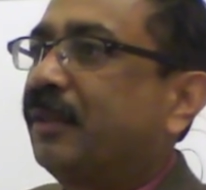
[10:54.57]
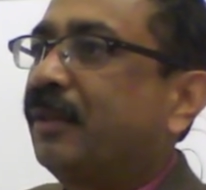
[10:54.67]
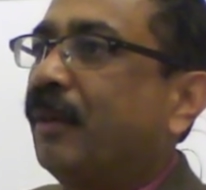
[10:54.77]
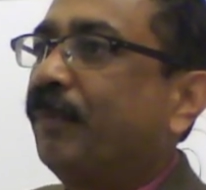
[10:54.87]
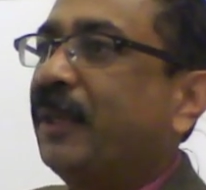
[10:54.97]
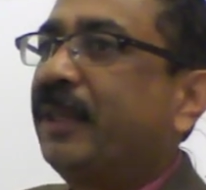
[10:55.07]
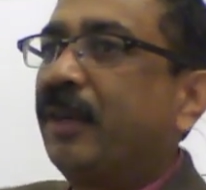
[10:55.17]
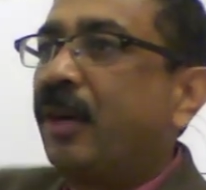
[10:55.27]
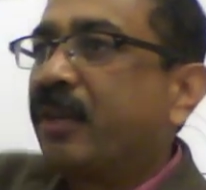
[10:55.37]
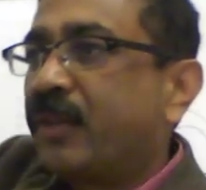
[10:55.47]
Complete
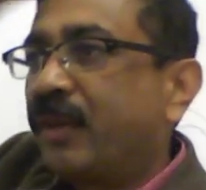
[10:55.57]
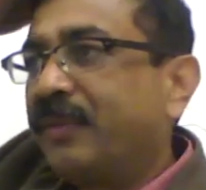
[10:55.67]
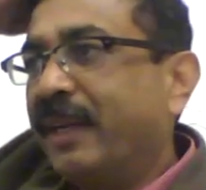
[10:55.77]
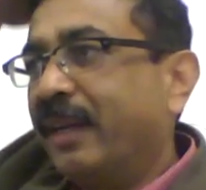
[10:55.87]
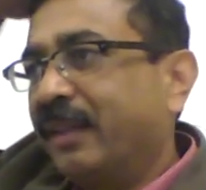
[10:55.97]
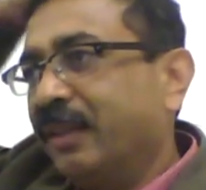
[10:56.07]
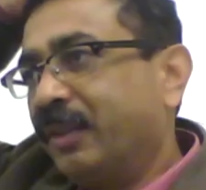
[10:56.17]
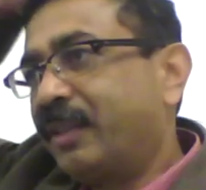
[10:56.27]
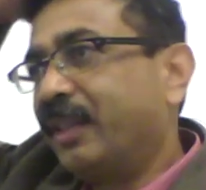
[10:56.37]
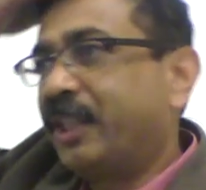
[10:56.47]
loss of hair.
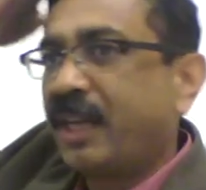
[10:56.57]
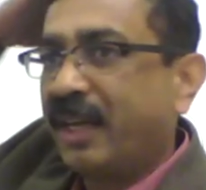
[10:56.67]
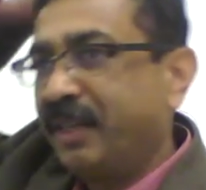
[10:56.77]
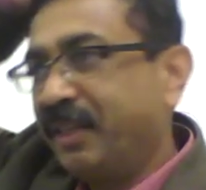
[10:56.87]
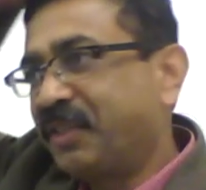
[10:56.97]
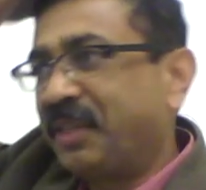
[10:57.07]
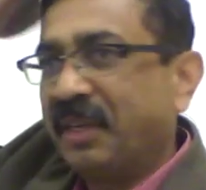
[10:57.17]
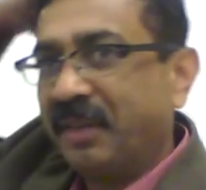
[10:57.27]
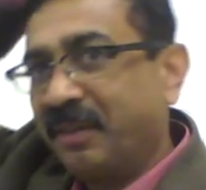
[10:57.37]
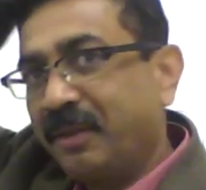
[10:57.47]
You'll see shiny
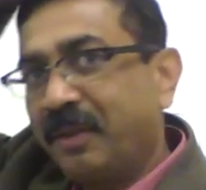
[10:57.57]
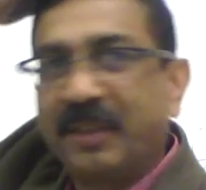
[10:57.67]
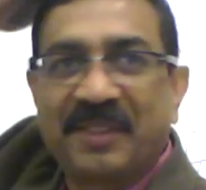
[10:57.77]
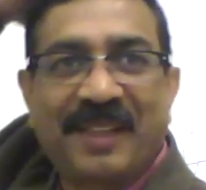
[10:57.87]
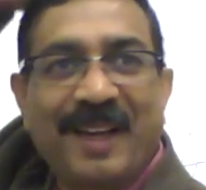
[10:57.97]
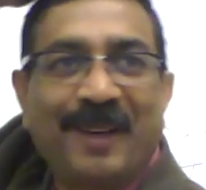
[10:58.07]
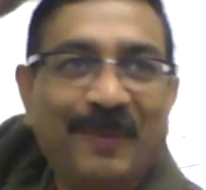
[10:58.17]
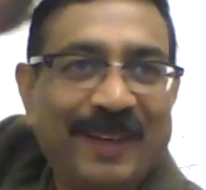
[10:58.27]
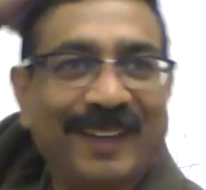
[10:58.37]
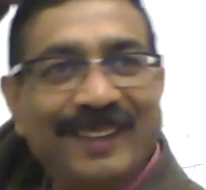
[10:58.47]
skin on the
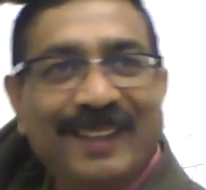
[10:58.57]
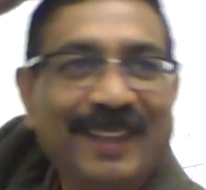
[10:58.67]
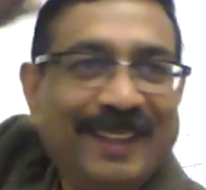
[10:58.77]
scalp, right?